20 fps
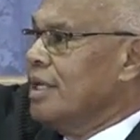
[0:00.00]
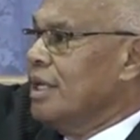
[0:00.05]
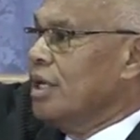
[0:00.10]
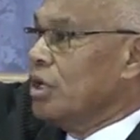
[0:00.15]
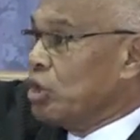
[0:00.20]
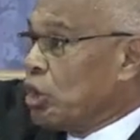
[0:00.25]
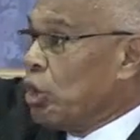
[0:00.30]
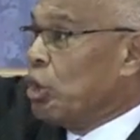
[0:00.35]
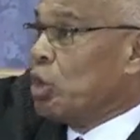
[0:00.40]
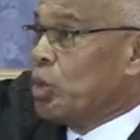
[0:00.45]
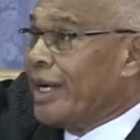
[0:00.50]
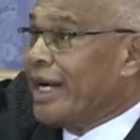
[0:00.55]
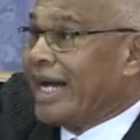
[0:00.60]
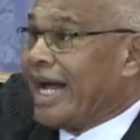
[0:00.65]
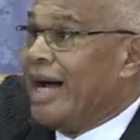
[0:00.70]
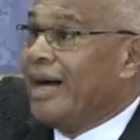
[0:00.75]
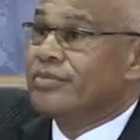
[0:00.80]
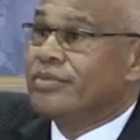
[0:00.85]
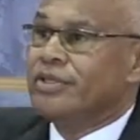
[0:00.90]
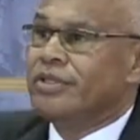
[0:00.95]
Good will
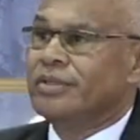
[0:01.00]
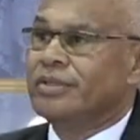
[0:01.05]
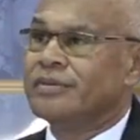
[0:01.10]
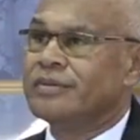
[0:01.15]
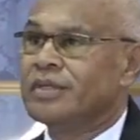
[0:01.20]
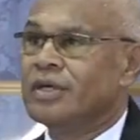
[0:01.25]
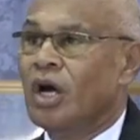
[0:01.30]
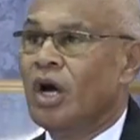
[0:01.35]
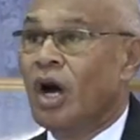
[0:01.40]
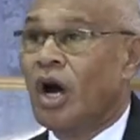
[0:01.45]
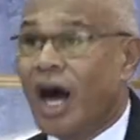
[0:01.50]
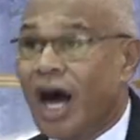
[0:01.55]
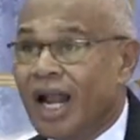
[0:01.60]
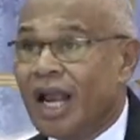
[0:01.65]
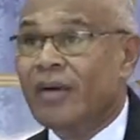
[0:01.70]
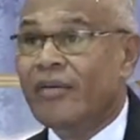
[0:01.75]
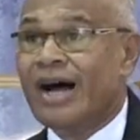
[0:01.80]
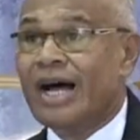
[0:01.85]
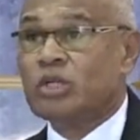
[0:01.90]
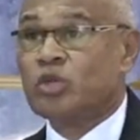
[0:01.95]
come to you.
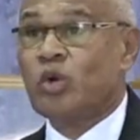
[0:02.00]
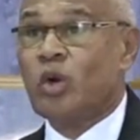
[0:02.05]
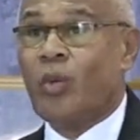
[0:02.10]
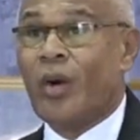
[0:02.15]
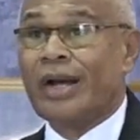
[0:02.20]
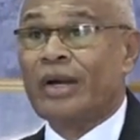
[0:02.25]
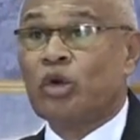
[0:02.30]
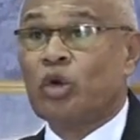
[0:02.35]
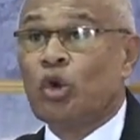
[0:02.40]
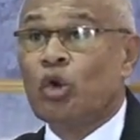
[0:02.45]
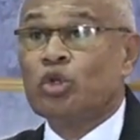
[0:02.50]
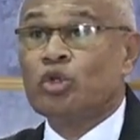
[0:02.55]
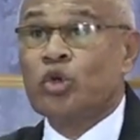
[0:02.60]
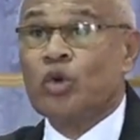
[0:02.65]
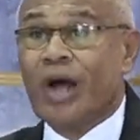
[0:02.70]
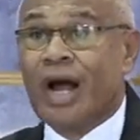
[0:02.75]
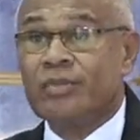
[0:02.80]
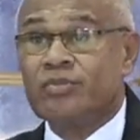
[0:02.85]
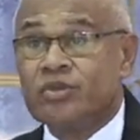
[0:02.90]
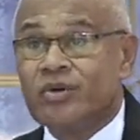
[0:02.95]
All of us, we want good to
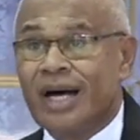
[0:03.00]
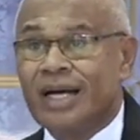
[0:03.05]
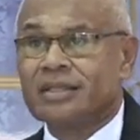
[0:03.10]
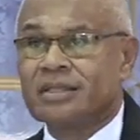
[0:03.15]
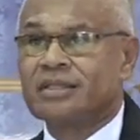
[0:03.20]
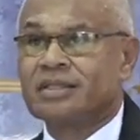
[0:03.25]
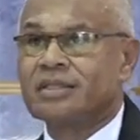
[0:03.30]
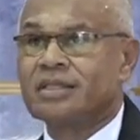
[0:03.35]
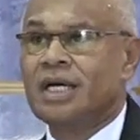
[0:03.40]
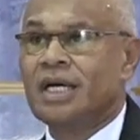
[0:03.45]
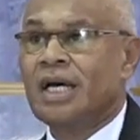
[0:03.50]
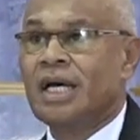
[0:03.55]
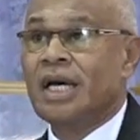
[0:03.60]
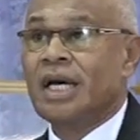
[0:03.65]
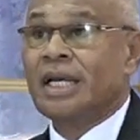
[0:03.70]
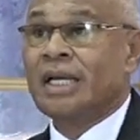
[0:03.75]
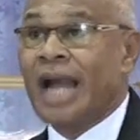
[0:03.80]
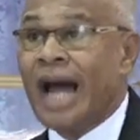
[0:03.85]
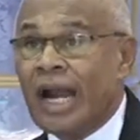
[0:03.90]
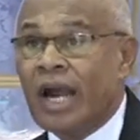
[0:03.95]
come to us.
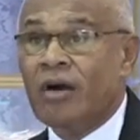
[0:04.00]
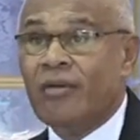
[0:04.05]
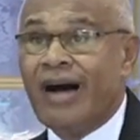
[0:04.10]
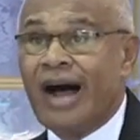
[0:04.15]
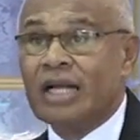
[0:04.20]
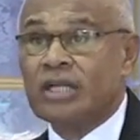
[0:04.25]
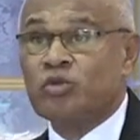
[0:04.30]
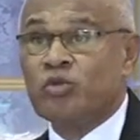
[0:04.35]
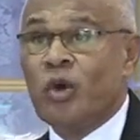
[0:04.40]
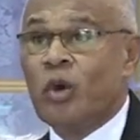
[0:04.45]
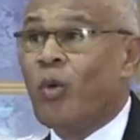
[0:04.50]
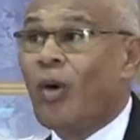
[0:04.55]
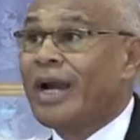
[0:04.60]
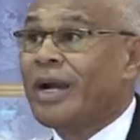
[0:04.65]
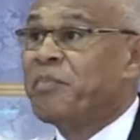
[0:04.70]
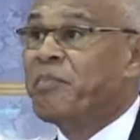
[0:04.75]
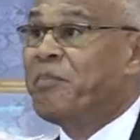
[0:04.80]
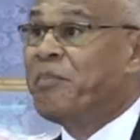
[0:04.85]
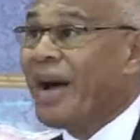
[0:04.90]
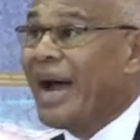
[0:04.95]
None of us, we
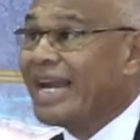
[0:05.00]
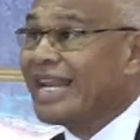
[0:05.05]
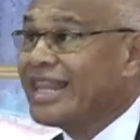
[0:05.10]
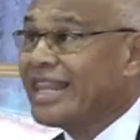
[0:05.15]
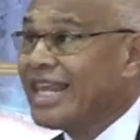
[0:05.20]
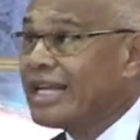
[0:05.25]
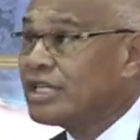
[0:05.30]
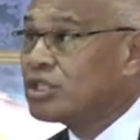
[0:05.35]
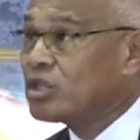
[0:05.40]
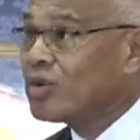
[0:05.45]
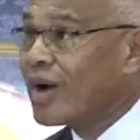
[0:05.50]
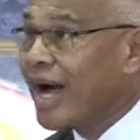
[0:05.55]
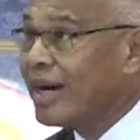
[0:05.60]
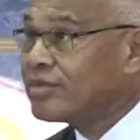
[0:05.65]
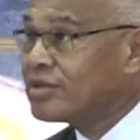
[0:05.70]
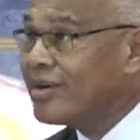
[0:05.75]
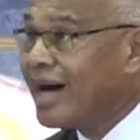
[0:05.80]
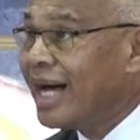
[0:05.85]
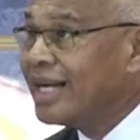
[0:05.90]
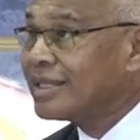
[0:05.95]
want bad things to come
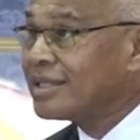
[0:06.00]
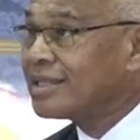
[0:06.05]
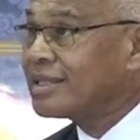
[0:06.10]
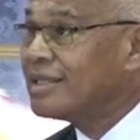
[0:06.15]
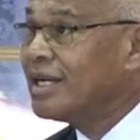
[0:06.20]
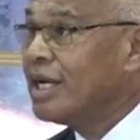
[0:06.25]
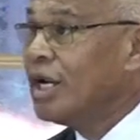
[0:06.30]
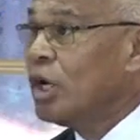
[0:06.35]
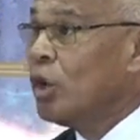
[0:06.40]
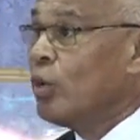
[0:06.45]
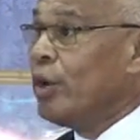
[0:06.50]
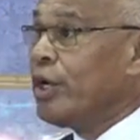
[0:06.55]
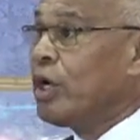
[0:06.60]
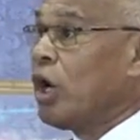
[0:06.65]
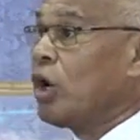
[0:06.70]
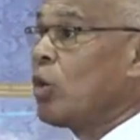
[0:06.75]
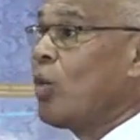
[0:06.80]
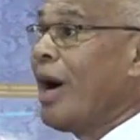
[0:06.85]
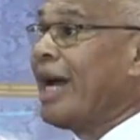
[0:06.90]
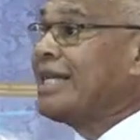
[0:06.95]
to us. We
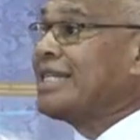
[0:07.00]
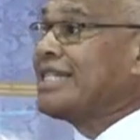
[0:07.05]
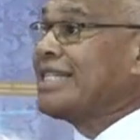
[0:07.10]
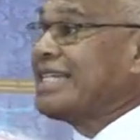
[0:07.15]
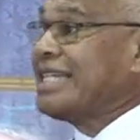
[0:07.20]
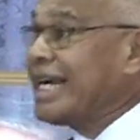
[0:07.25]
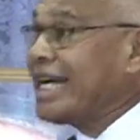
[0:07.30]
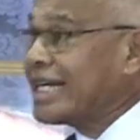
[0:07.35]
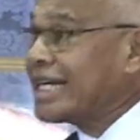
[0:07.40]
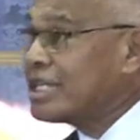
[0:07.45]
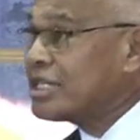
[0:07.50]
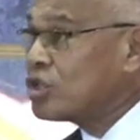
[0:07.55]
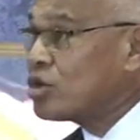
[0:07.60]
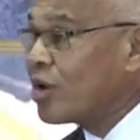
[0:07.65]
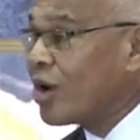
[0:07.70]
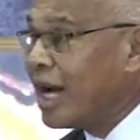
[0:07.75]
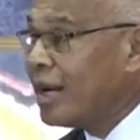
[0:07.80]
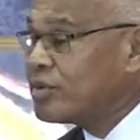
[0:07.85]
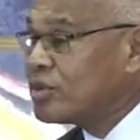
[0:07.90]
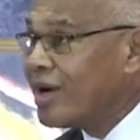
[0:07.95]
don't want sickness to
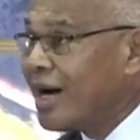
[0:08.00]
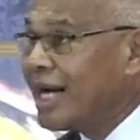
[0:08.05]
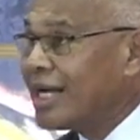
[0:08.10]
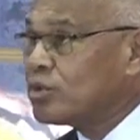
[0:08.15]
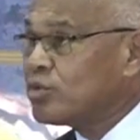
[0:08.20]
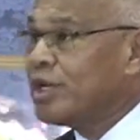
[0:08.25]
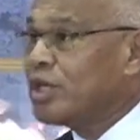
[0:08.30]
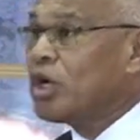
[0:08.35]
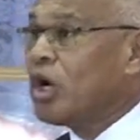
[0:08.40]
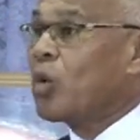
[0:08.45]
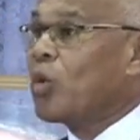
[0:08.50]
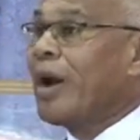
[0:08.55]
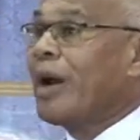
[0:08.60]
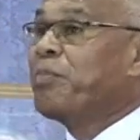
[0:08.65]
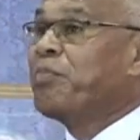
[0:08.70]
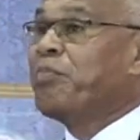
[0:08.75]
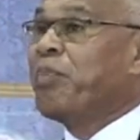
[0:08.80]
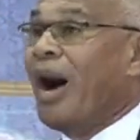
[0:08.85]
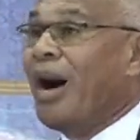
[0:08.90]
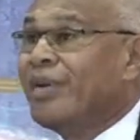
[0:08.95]
come to us. We don't
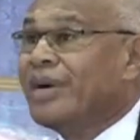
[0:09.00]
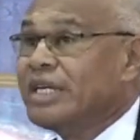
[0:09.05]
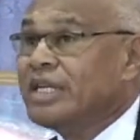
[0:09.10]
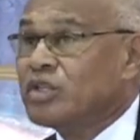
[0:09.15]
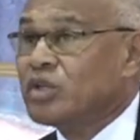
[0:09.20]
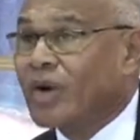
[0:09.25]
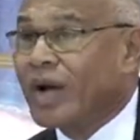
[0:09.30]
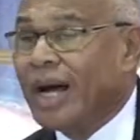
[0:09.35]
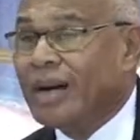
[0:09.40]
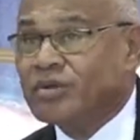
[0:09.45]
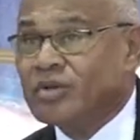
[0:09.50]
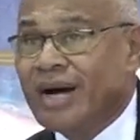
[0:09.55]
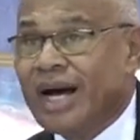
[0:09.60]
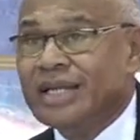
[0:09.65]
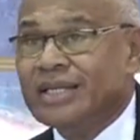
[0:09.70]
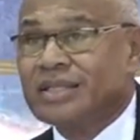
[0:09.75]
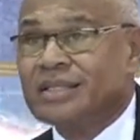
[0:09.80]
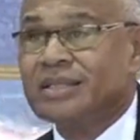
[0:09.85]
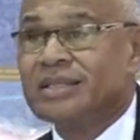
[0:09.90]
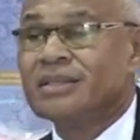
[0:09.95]
want poverty to come to
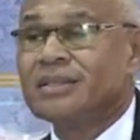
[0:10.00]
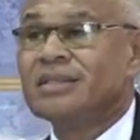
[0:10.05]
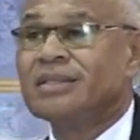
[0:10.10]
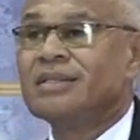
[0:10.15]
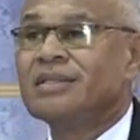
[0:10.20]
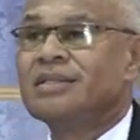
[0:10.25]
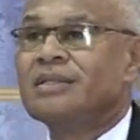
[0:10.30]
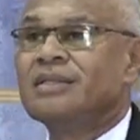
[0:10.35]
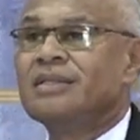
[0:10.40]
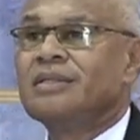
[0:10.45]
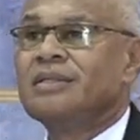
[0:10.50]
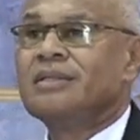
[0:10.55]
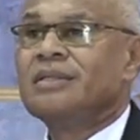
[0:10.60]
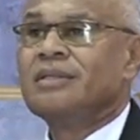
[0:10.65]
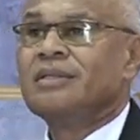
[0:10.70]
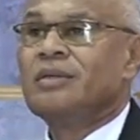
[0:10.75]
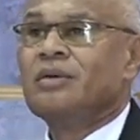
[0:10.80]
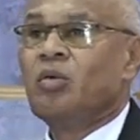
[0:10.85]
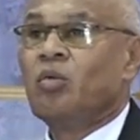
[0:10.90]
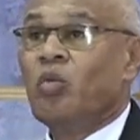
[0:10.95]
us.
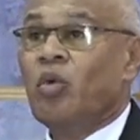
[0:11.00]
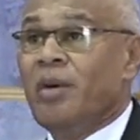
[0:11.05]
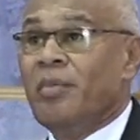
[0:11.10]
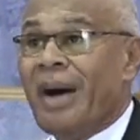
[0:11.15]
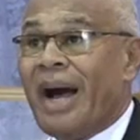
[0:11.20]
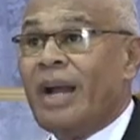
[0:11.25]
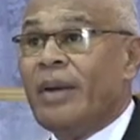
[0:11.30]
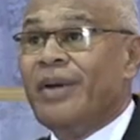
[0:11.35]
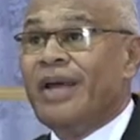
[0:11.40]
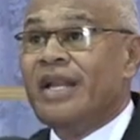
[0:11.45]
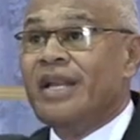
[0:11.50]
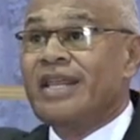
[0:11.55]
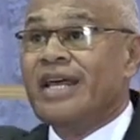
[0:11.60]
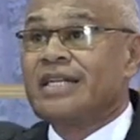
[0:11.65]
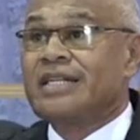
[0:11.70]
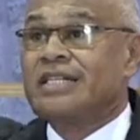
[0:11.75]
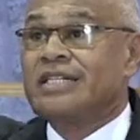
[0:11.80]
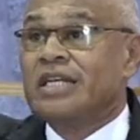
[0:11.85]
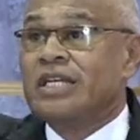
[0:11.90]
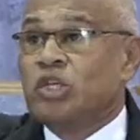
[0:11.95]
We might be in
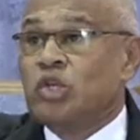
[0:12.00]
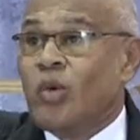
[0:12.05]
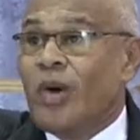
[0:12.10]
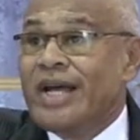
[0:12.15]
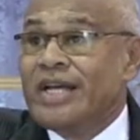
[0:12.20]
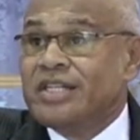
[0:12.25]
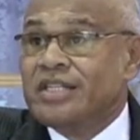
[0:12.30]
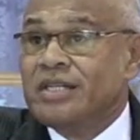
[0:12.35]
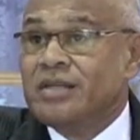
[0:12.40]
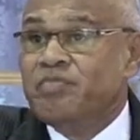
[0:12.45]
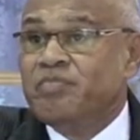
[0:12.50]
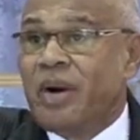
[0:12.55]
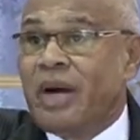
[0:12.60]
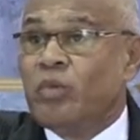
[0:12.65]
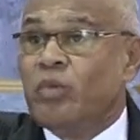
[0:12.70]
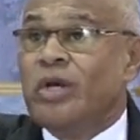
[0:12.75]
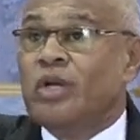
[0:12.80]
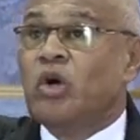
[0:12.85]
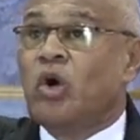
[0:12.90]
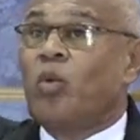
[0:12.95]
that situation, but
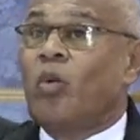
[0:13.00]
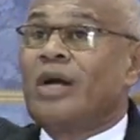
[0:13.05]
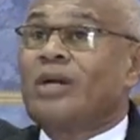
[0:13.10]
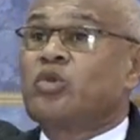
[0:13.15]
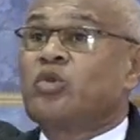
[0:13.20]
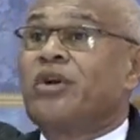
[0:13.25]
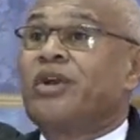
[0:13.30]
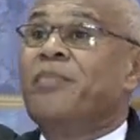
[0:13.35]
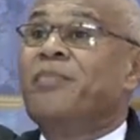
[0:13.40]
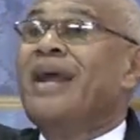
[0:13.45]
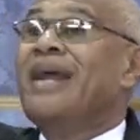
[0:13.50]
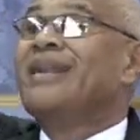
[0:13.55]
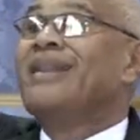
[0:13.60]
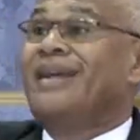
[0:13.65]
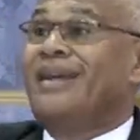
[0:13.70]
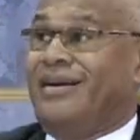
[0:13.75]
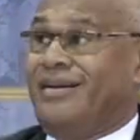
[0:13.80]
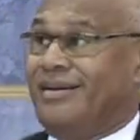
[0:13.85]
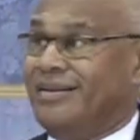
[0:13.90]
we don't want to remain there.